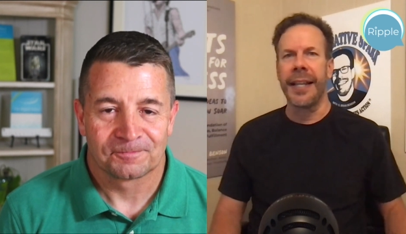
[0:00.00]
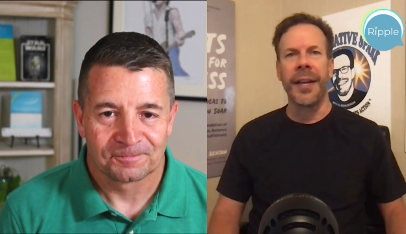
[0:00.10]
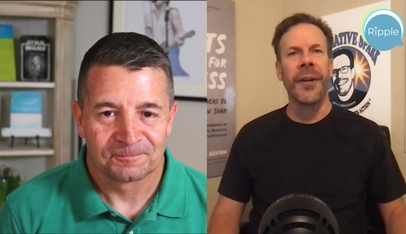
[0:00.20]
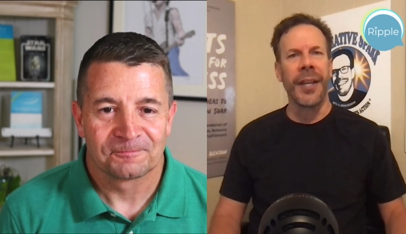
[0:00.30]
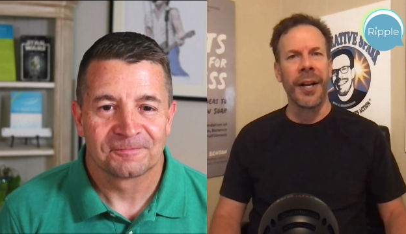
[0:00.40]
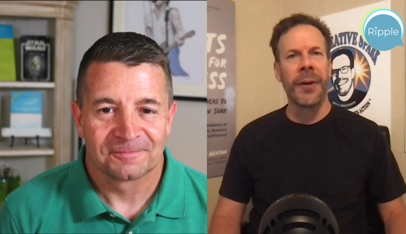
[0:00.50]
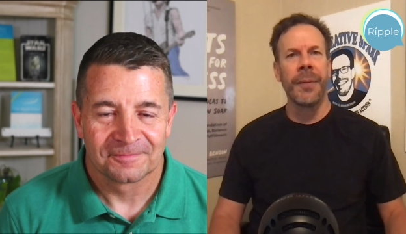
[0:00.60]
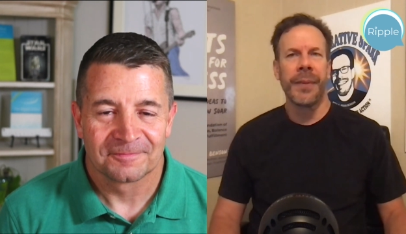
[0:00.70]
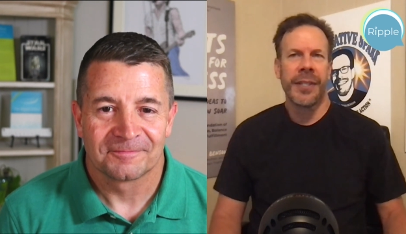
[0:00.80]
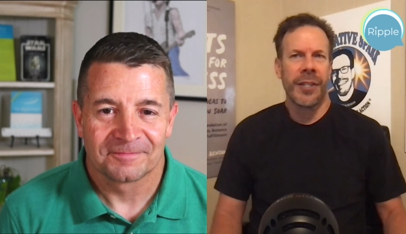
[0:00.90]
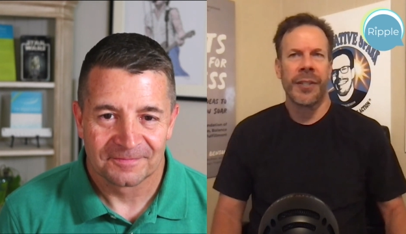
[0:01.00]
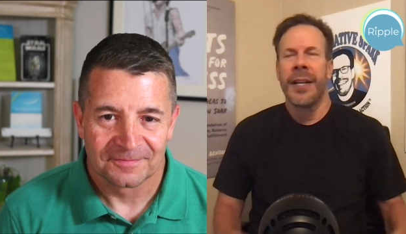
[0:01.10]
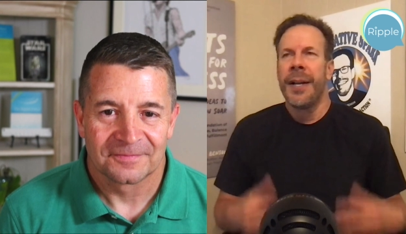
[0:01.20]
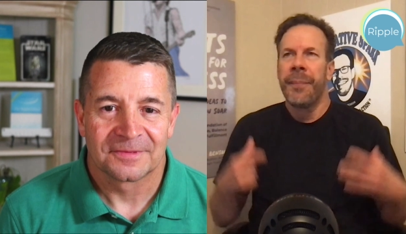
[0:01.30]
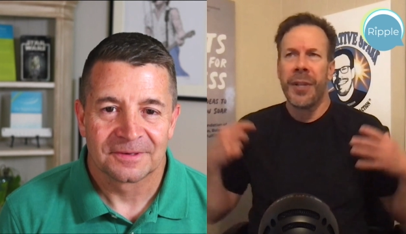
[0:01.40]
Speaker 1: though, you know, because there's
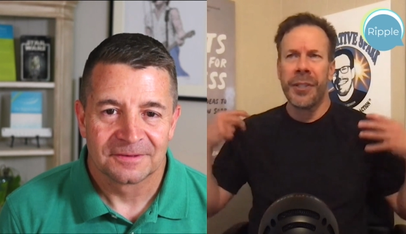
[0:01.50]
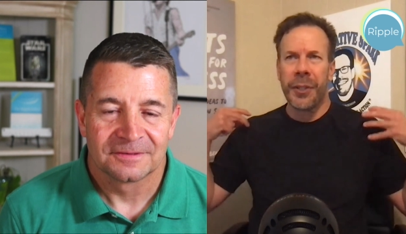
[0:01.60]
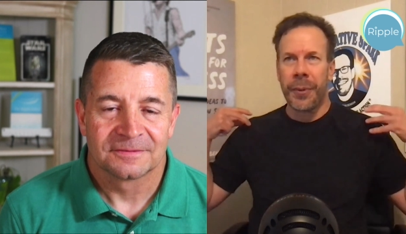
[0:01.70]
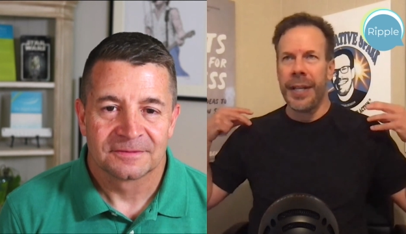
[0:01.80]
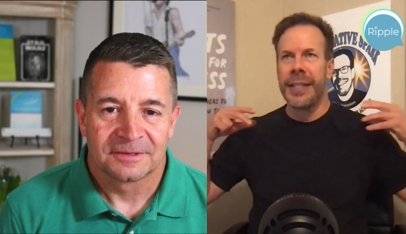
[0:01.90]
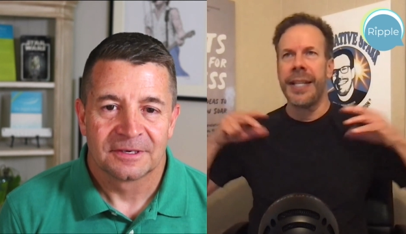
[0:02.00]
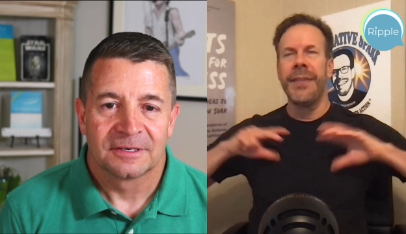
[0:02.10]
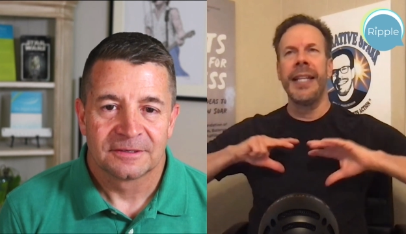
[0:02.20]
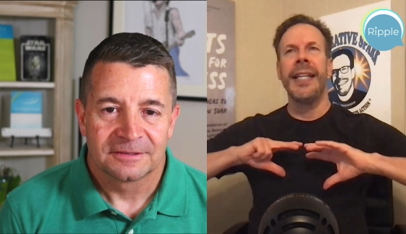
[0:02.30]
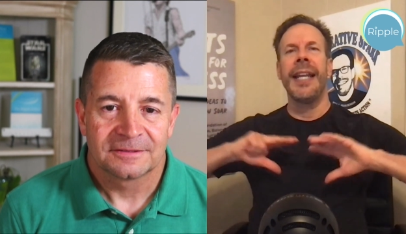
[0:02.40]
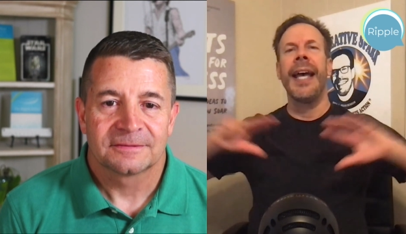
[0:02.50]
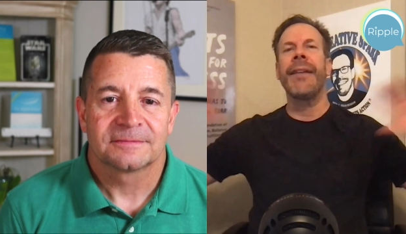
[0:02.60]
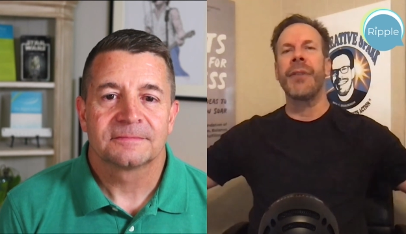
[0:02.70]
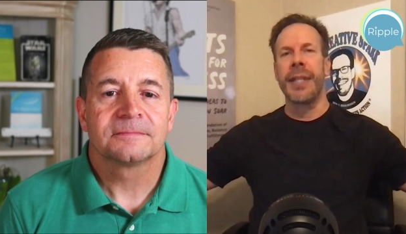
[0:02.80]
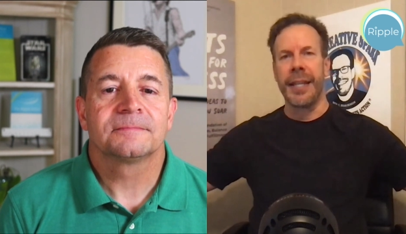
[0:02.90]
there's creativity in
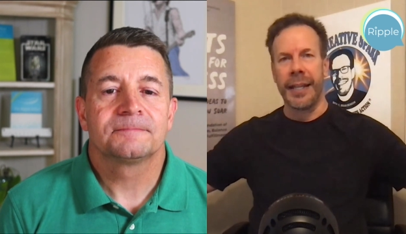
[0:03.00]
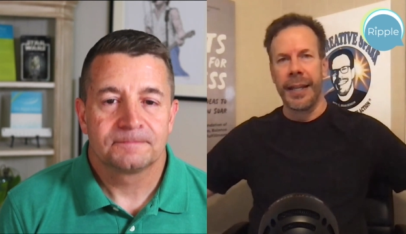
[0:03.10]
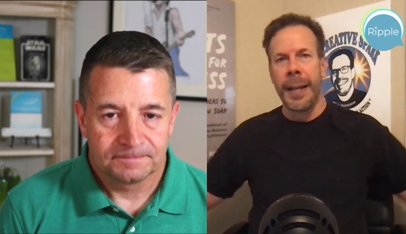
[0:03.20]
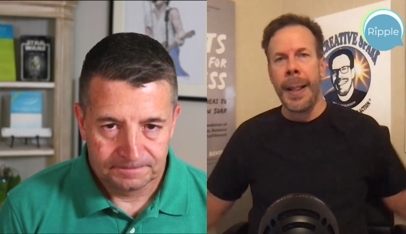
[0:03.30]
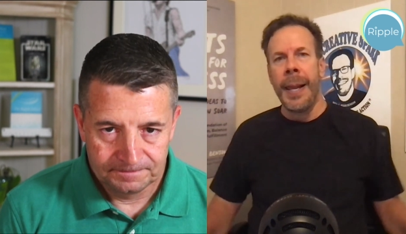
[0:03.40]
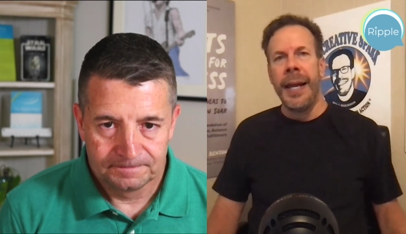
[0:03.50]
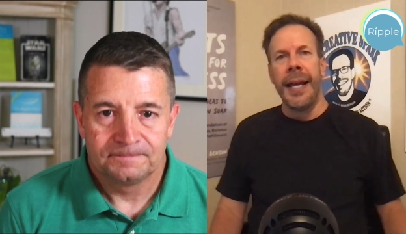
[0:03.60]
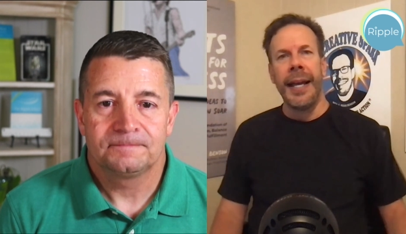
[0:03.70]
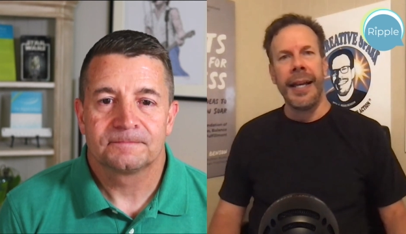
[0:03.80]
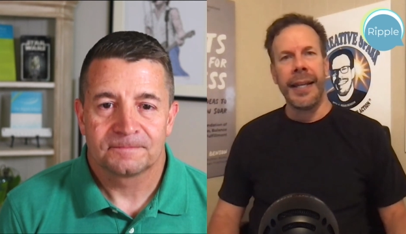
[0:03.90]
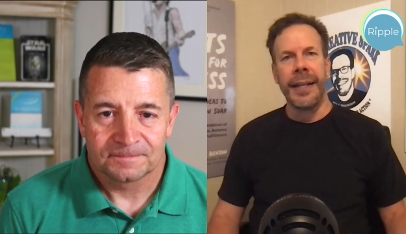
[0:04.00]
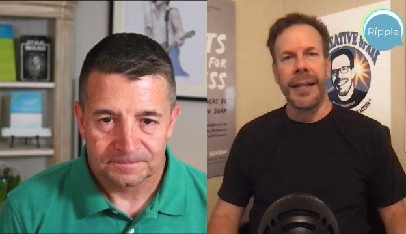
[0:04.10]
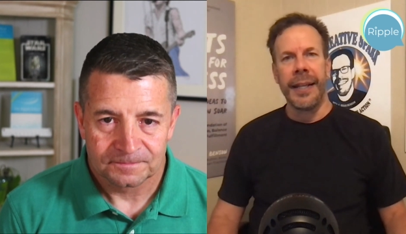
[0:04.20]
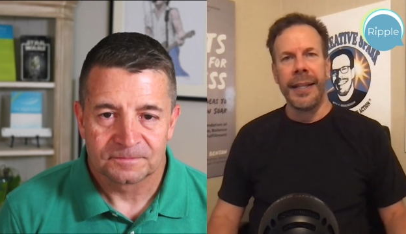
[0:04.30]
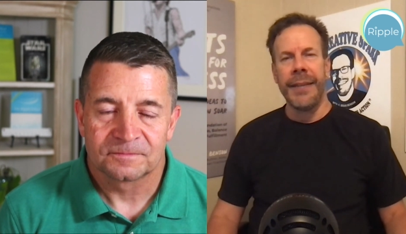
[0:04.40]
everything,
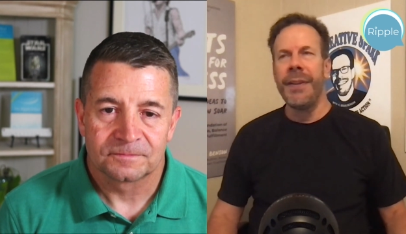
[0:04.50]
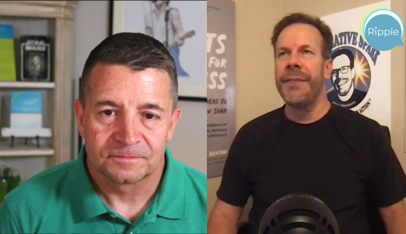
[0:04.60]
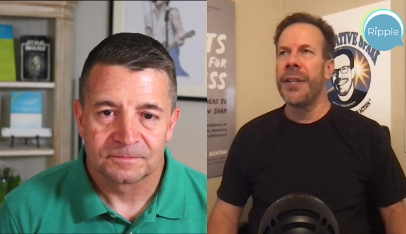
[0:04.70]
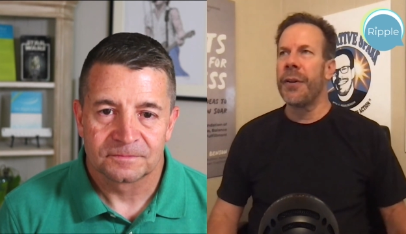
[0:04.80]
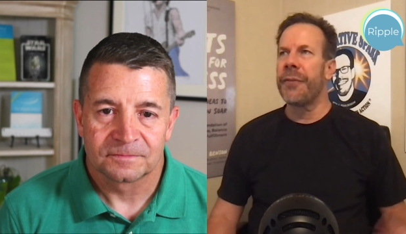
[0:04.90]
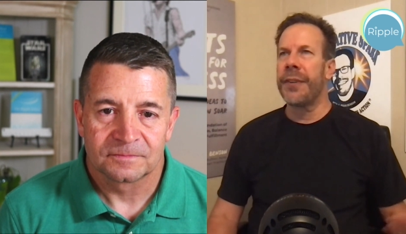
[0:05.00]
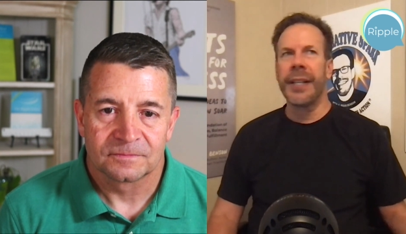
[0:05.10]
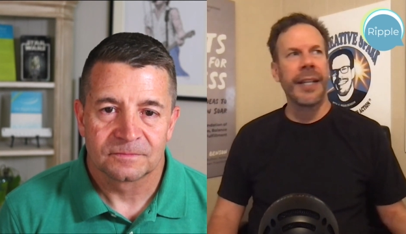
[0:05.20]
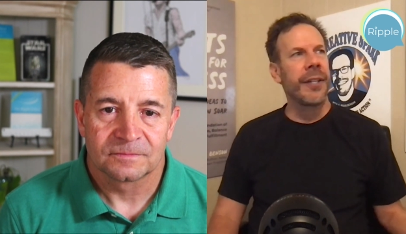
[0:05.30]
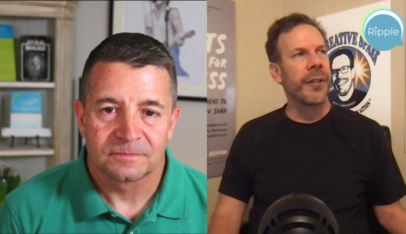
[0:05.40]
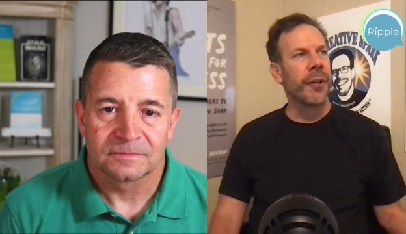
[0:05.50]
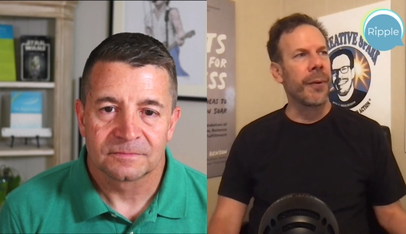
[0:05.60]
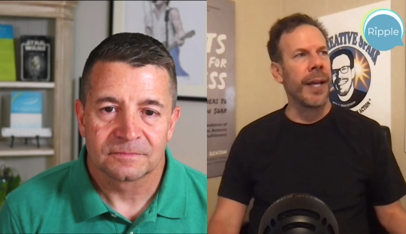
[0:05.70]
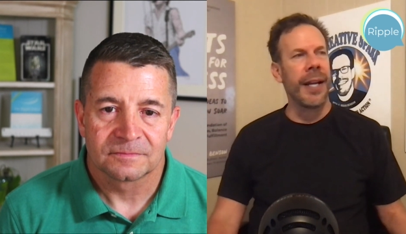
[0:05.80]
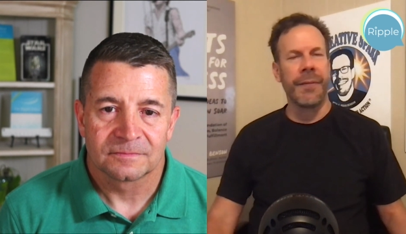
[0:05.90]
and and even if you don't feel like you're
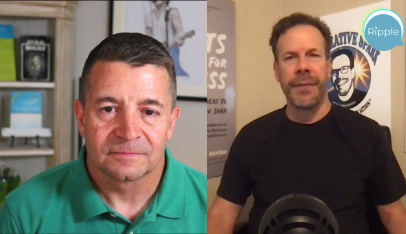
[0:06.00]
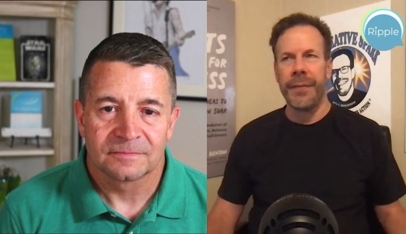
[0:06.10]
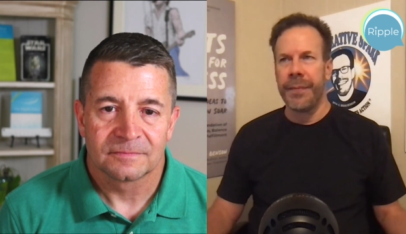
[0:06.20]
creative,